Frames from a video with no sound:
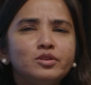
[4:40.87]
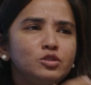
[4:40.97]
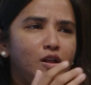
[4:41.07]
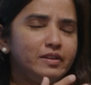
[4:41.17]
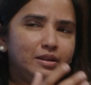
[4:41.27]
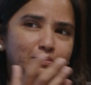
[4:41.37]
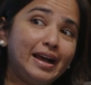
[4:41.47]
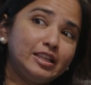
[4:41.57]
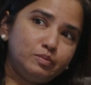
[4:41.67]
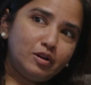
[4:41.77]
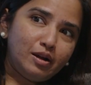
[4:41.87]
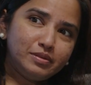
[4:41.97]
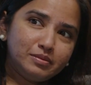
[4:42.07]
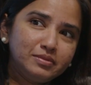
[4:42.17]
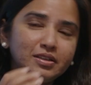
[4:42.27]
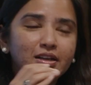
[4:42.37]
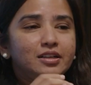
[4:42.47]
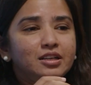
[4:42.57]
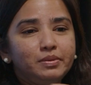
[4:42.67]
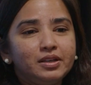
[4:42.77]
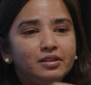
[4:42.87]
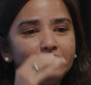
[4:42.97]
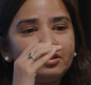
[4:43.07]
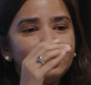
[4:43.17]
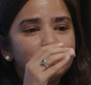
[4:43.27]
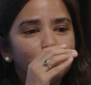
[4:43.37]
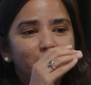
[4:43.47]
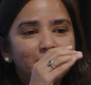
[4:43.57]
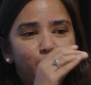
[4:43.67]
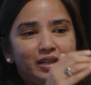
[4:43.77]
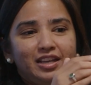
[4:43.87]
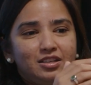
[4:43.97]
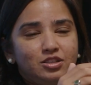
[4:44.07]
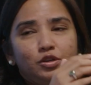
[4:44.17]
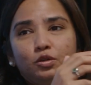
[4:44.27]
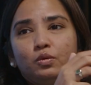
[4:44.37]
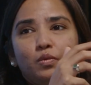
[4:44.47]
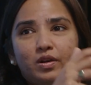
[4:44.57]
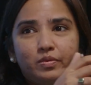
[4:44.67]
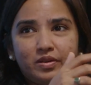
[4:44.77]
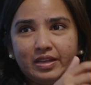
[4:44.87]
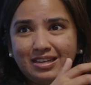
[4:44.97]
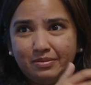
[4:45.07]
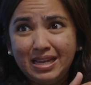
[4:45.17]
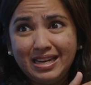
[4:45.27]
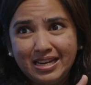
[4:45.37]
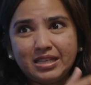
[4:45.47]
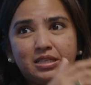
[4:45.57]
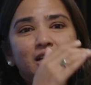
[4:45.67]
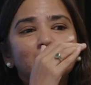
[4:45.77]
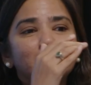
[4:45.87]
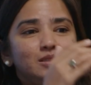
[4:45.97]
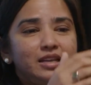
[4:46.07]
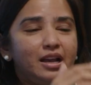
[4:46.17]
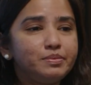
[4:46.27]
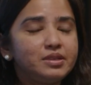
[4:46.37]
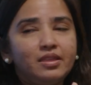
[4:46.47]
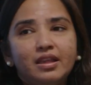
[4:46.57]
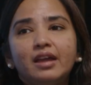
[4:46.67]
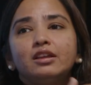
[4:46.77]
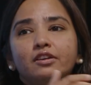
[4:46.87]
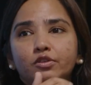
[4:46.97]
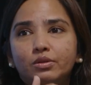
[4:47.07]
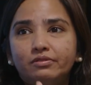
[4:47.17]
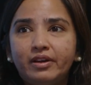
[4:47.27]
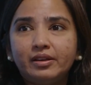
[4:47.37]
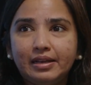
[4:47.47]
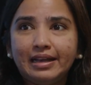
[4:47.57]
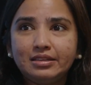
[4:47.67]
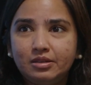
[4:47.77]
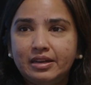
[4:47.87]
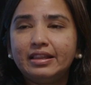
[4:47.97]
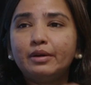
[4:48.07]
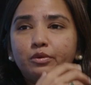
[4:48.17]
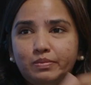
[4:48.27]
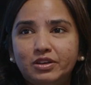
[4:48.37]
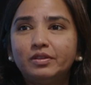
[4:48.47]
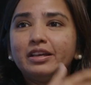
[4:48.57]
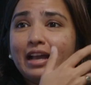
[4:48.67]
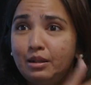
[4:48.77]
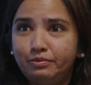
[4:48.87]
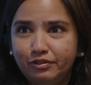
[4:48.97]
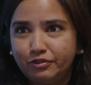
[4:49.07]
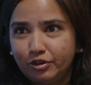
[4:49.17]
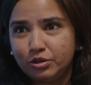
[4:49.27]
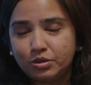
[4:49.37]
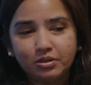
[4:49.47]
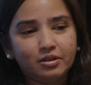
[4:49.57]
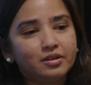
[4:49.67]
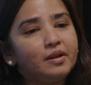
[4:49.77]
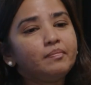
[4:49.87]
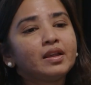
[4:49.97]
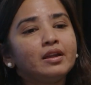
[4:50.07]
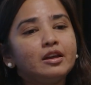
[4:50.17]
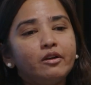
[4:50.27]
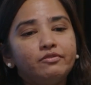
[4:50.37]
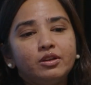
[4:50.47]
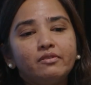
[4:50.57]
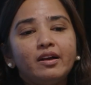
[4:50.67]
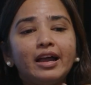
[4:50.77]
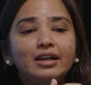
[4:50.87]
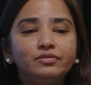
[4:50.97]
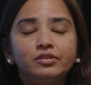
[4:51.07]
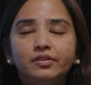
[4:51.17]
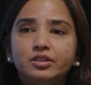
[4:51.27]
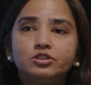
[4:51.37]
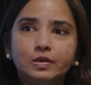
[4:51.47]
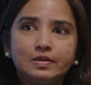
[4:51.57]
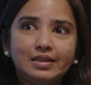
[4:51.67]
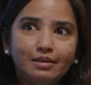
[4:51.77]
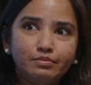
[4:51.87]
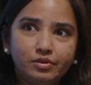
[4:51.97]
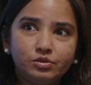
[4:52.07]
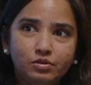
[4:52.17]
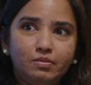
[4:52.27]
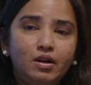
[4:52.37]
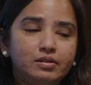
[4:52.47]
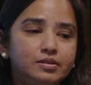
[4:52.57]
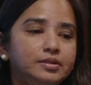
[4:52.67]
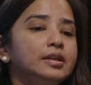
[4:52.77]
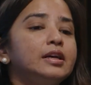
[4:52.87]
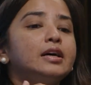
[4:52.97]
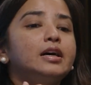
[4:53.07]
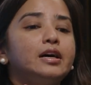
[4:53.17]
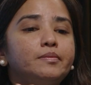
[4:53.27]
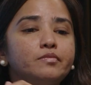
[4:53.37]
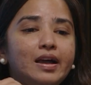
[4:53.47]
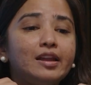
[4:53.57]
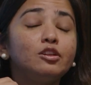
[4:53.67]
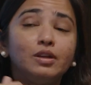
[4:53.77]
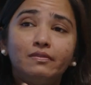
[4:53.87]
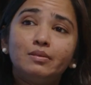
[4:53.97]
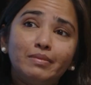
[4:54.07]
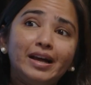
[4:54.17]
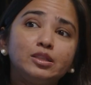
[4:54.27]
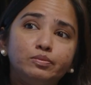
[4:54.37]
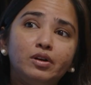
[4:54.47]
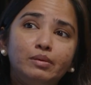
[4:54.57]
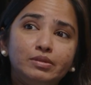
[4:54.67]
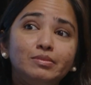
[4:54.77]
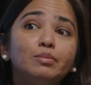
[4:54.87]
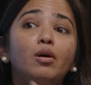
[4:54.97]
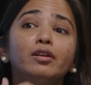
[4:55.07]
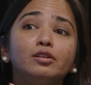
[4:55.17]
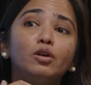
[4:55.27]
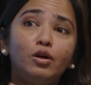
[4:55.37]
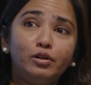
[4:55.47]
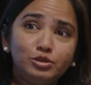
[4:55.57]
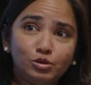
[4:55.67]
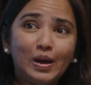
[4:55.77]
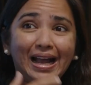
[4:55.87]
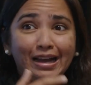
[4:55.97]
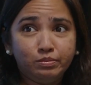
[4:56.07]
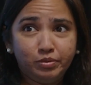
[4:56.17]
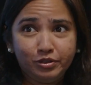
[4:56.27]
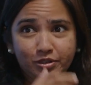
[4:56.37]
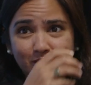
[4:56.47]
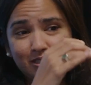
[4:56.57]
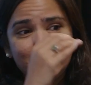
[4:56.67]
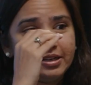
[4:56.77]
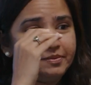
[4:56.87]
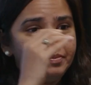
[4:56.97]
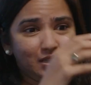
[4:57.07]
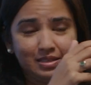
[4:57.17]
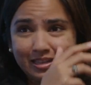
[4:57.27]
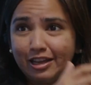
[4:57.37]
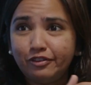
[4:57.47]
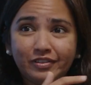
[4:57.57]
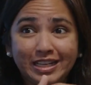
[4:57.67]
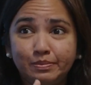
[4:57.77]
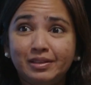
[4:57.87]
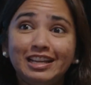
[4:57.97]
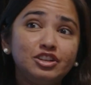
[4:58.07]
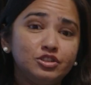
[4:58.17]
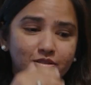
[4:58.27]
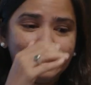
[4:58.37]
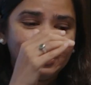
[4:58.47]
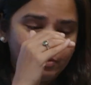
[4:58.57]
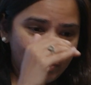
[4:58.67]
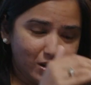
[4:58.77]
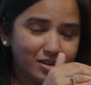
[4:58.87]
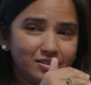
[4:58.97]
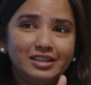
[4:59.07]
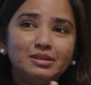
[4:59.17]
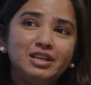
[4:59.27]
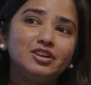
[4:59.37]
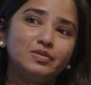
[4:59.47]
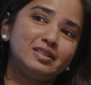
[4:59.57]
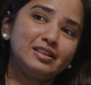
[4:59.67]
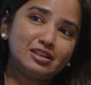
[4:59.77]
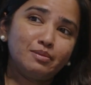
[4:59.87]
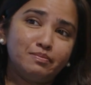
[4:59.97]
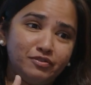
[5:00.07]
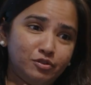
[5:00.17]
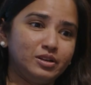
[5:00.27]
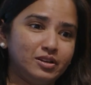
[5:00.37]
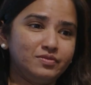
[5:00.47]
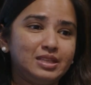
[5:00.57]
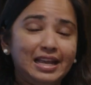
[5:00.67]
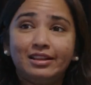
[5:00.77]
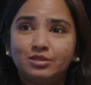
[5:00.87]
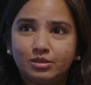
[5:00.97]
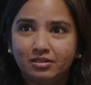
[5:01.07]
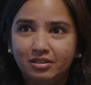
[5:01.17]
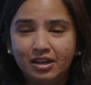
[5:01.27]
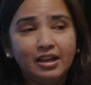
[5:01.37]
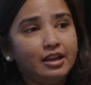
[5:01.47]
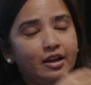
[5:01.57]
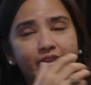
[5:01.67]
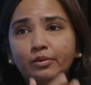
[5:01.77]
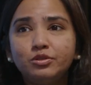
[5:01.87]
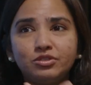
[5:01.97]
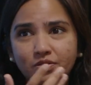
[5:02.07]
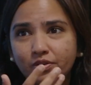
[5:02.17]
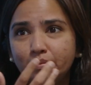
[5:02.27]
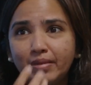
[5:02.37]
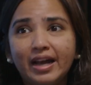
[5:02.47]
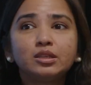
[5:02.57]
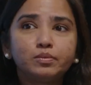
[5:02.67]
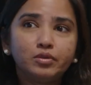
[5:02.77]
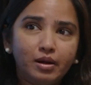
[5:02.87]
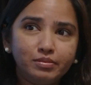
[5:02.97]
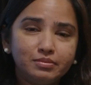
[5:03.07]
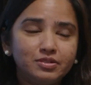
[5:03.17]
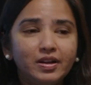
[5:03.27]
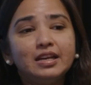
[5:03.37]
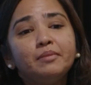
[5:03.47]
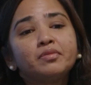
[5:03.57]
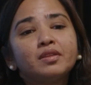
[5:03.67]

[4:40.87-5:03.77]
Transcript: were solving a math problem, typically the teacher would explain to you what were the intermediate steps and then give you the final answer. And that would be really helpful for you to learn. Mm-hmm. Now, if you give a handful of such examples to the model um, and you give it a math problem, the model also outputs um, the set of explanations, like what are the intermediate reasoning steps before it gives the answer. Now, that was just for the math problem, right?